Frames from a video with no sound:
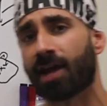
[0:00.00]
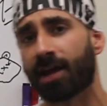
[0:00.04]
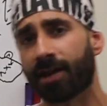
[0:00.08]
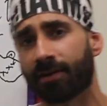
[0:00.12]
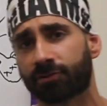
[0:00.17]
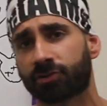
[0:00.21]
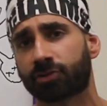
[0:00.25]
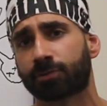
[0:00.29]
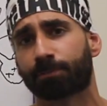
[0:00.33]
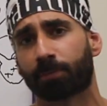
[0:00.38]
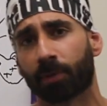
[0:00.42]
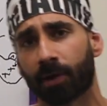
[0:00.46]
day
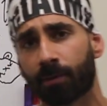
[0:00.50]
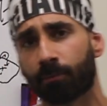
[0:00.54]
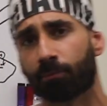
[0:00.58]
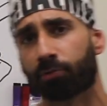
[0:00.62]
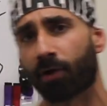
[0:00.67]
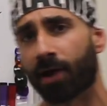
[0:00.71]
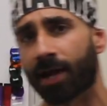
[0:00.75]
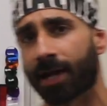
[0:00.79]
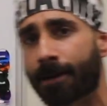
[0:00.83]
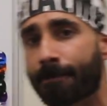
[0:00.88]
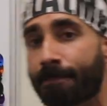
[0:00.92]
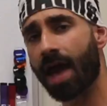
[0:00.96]
of spring
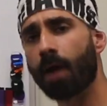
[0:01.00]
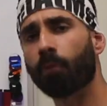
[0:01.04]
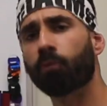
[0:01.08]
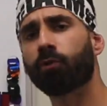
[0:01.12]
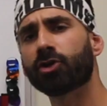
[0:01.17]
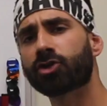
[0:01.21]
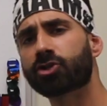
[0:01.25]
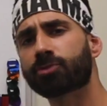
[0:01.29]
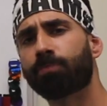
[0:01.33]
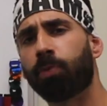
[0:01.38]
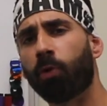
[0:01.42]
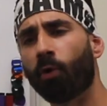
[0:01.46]
break. At
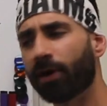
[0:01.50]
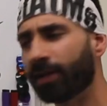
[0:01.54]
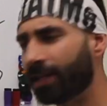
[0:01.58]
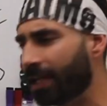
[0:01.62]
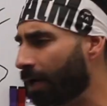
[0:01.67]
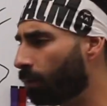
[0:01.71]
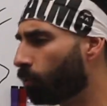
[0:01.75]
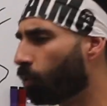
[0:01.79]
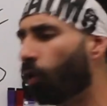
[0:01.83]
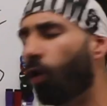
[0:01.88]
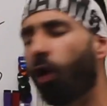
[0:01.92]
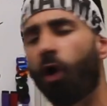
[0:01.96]
which point
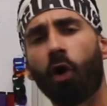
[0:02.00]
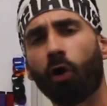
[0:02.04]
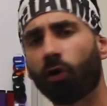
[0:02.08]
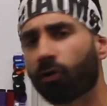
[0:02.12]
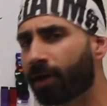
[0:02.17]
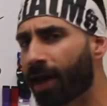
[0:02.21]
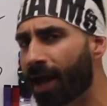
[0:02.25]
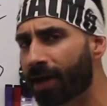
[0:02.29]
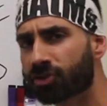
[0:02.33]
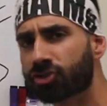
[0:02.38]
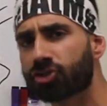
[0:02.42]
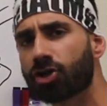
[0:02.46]
it will all
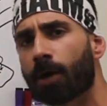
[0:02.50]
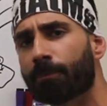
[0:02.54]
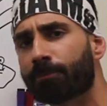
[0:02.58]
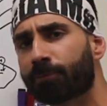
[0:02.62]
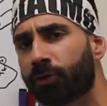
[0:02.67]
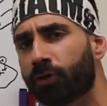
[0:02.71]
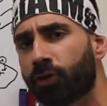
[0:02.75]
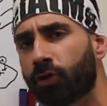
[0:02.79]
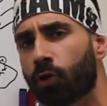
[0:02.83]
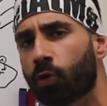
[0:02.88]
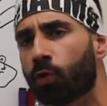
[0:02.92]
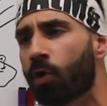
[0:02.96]
catch up
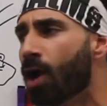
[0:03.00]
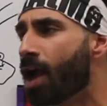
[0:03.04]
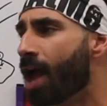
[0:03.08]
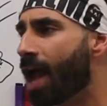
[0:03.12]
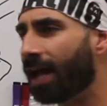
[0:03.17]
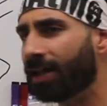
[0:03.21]
to you